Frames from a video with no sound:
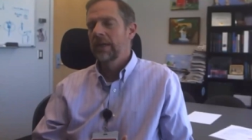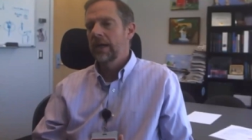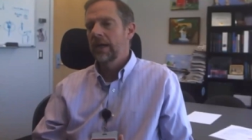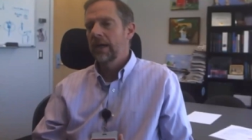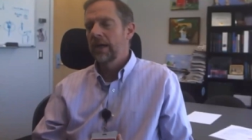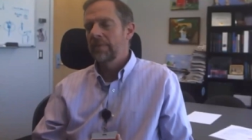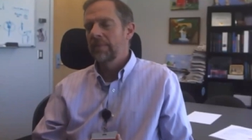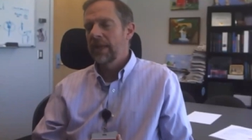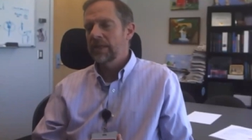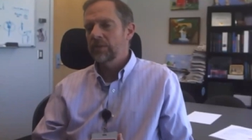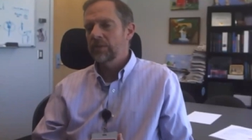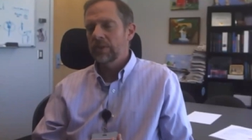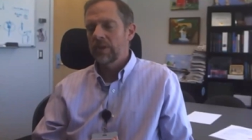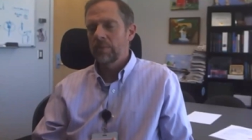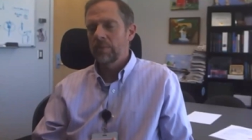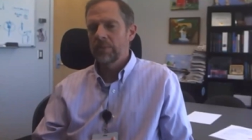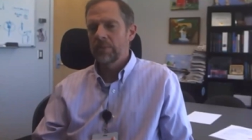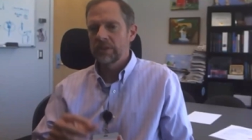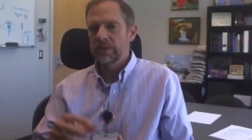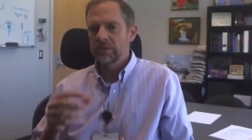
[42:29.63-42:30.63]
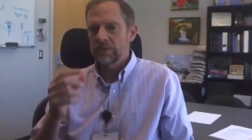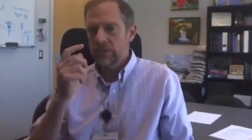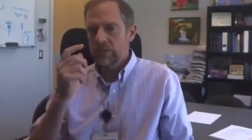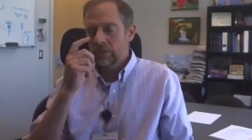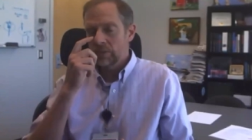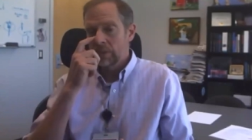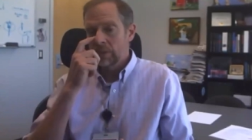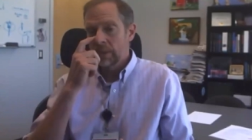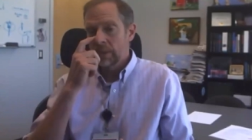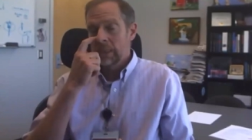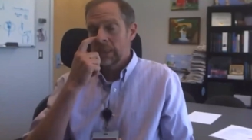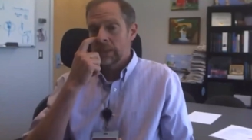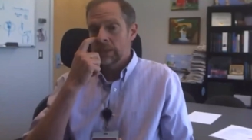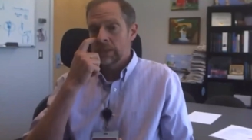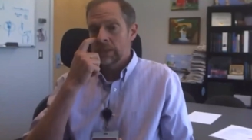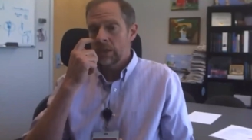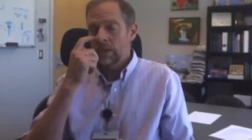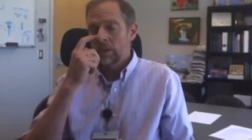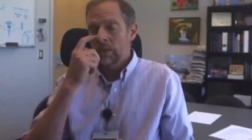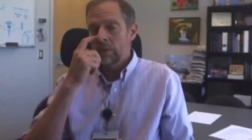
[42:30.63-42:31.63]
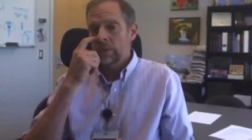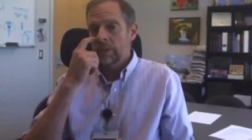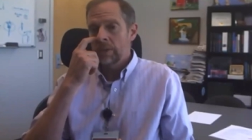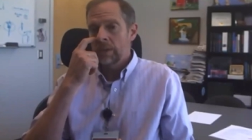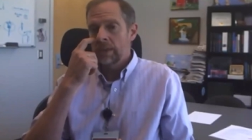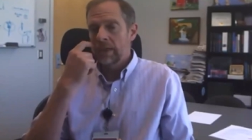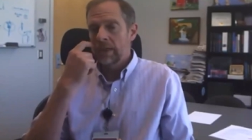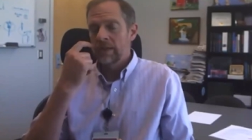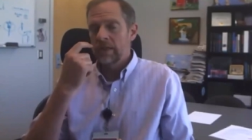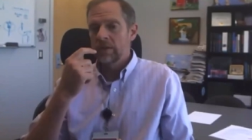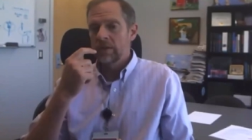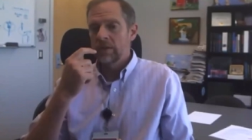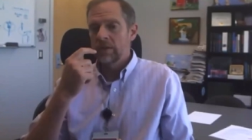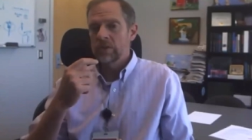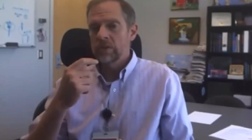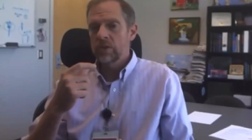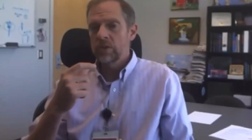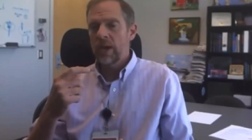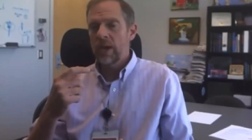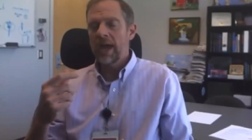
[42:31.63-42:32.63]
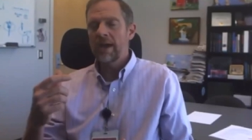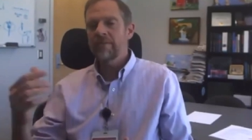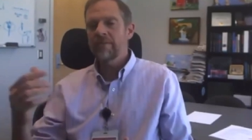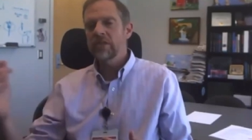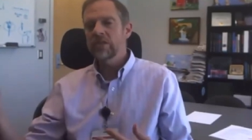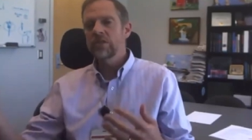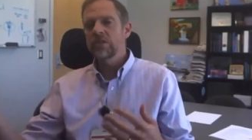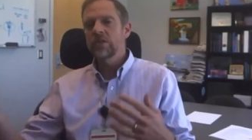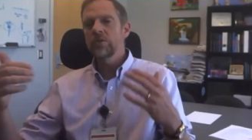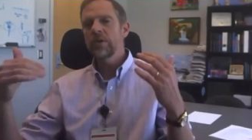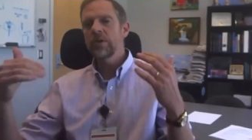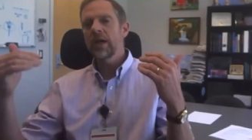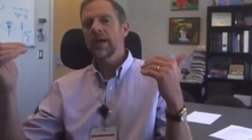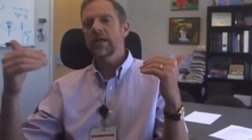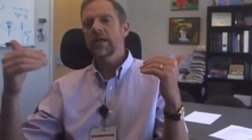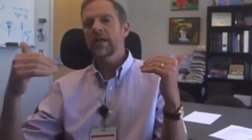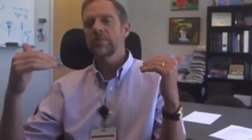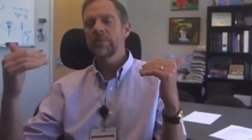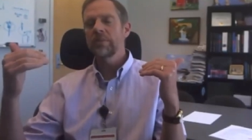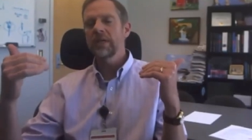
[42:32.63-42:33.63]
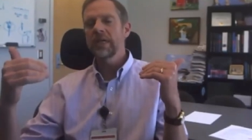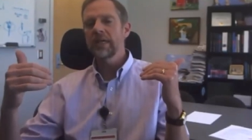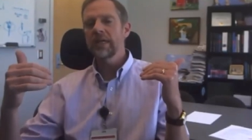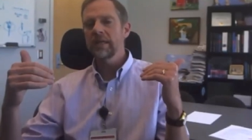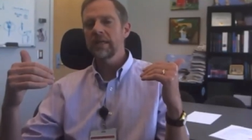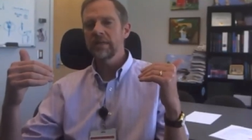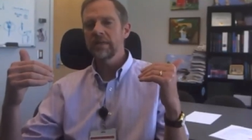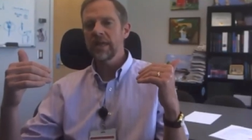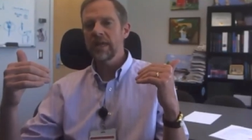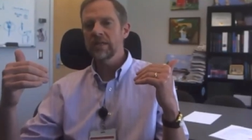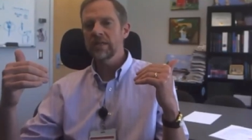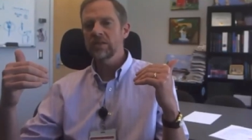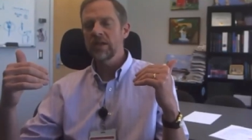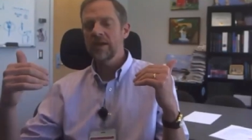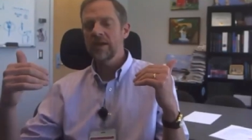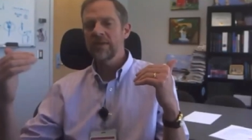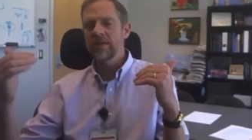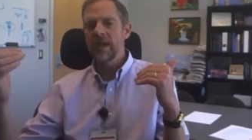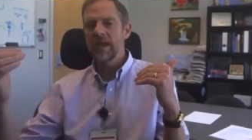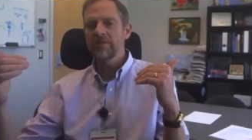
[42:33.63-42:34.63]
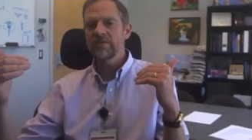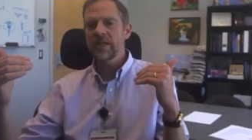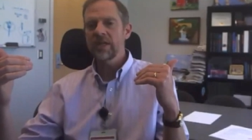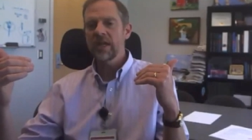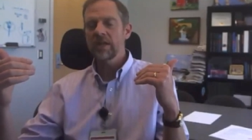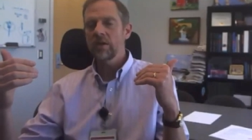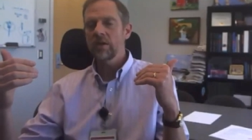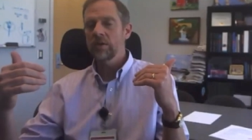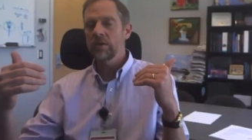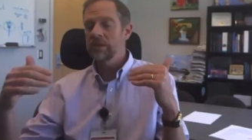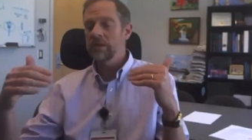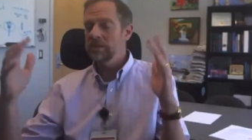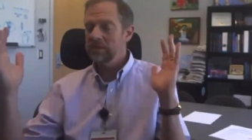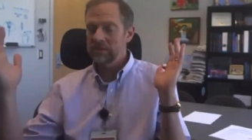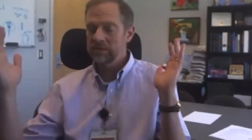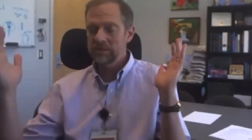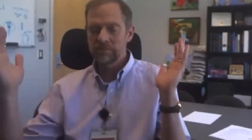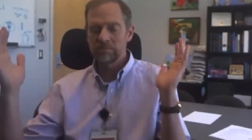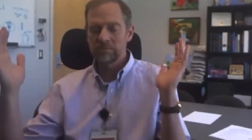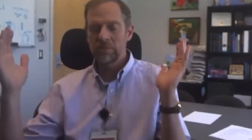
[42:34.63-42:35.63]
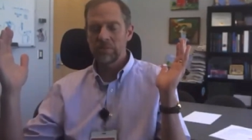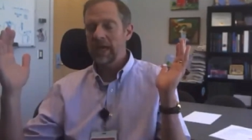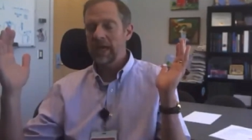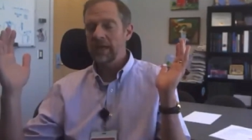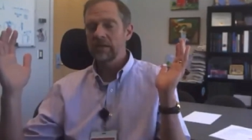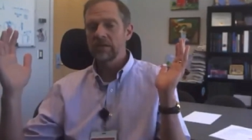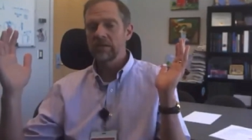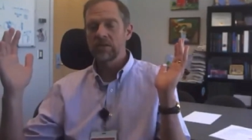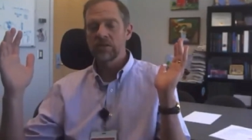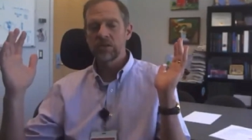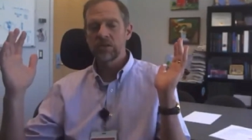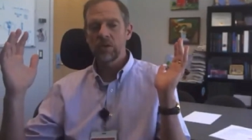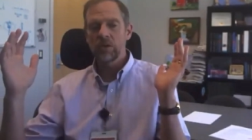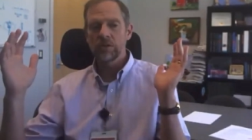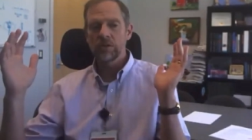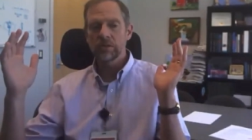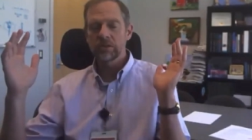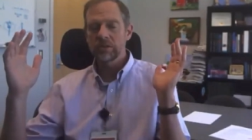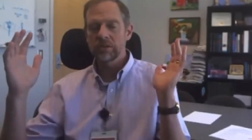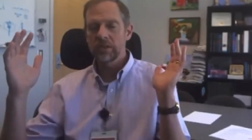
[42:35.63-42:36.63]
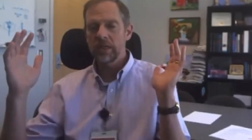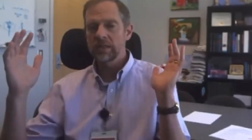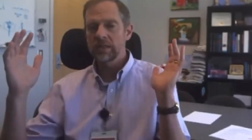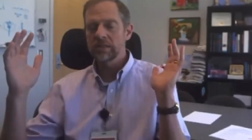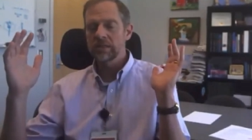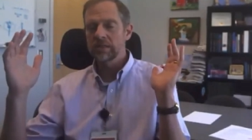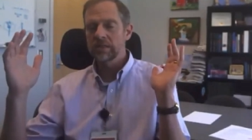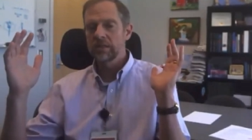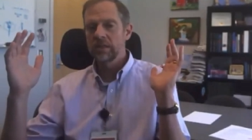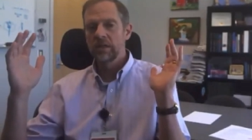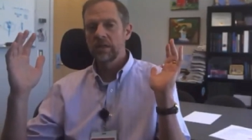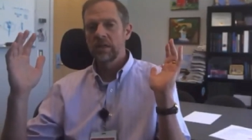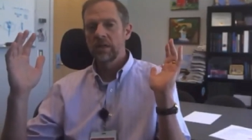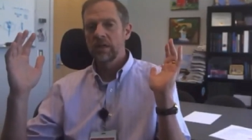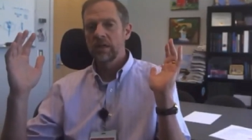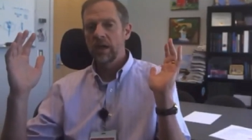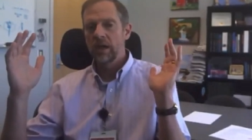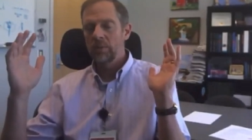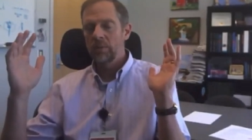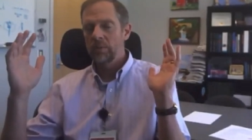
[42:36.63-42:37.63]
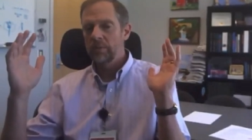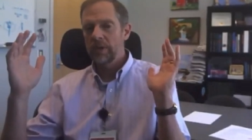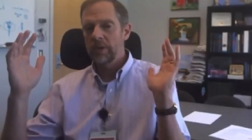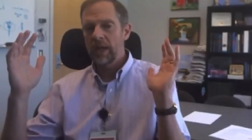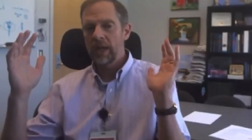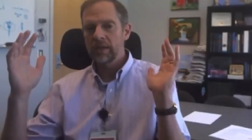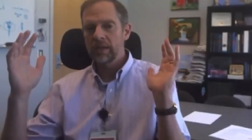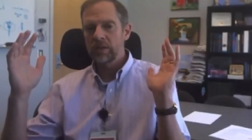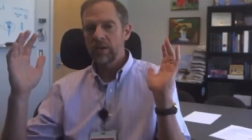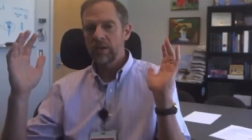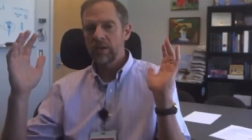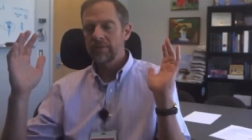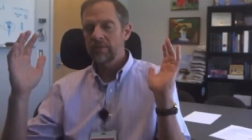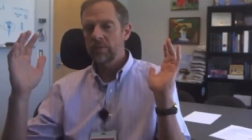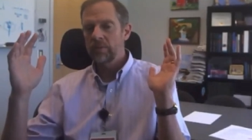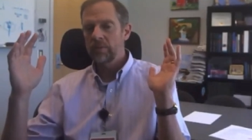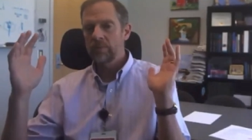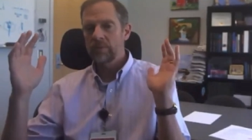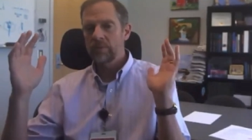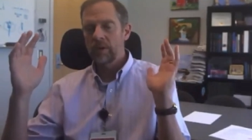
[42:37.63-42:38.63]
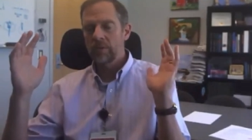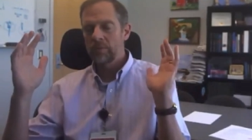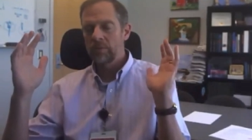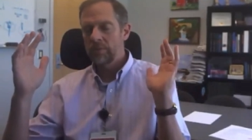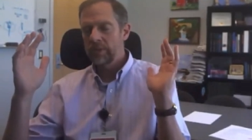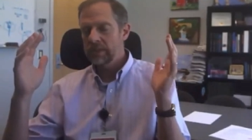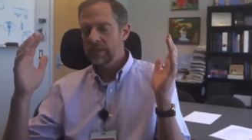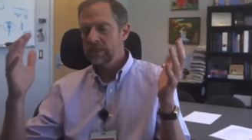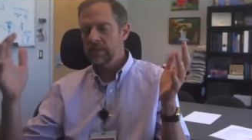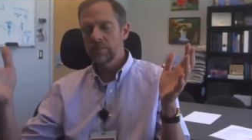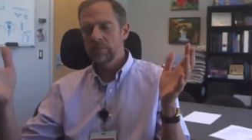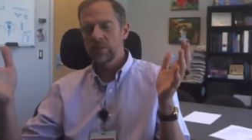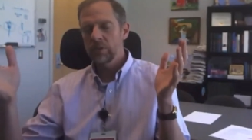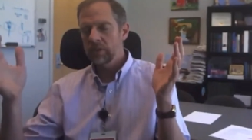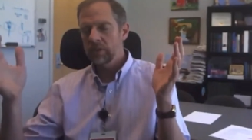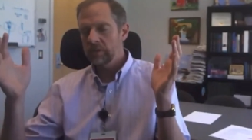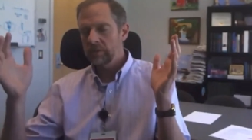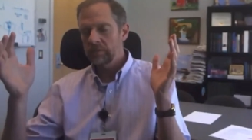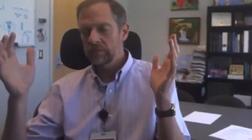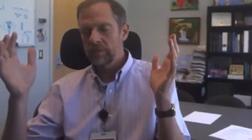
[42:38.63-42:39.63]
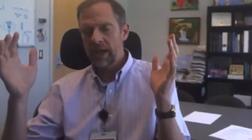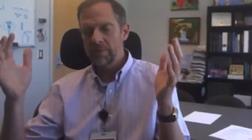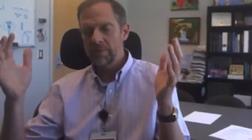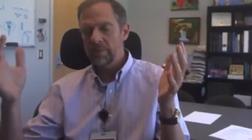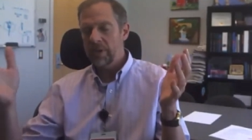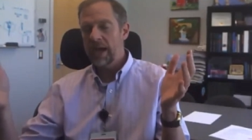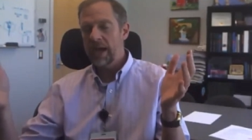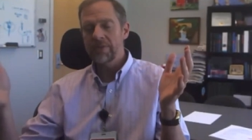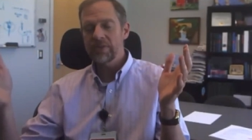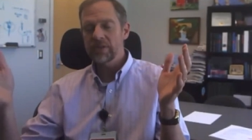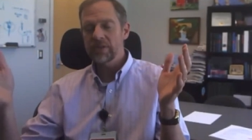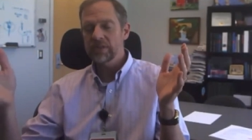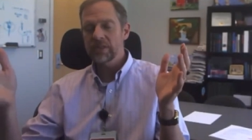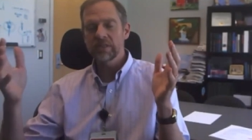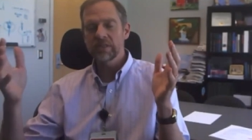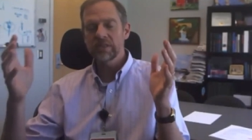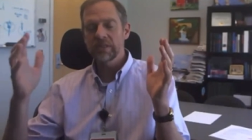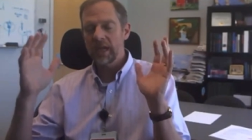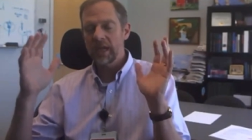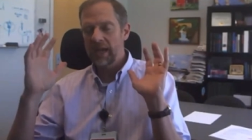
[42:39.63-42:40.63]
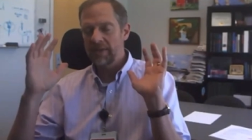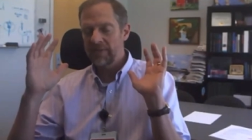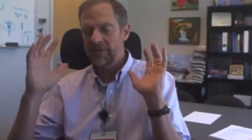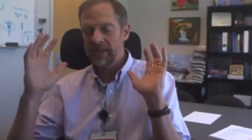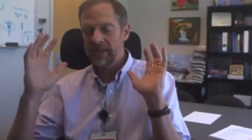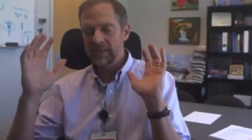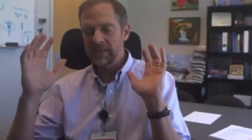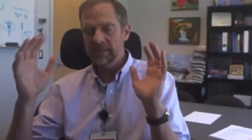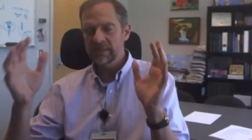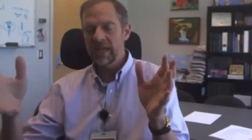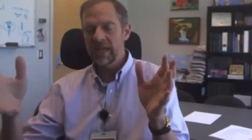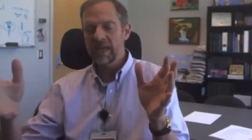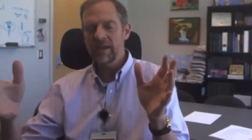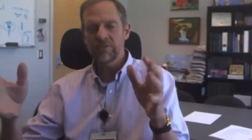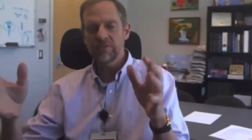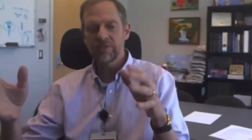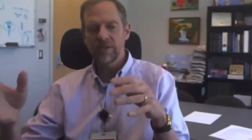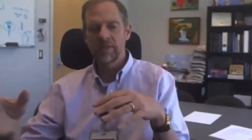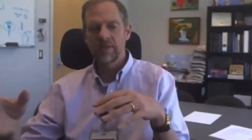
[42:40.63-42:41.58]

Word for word: Uh, that's what companies do. So, you know, so you have these two kind of competing things. You have the FDA going, hey, show us it's a, you have a, a reasonable hypothesis and that it's safe.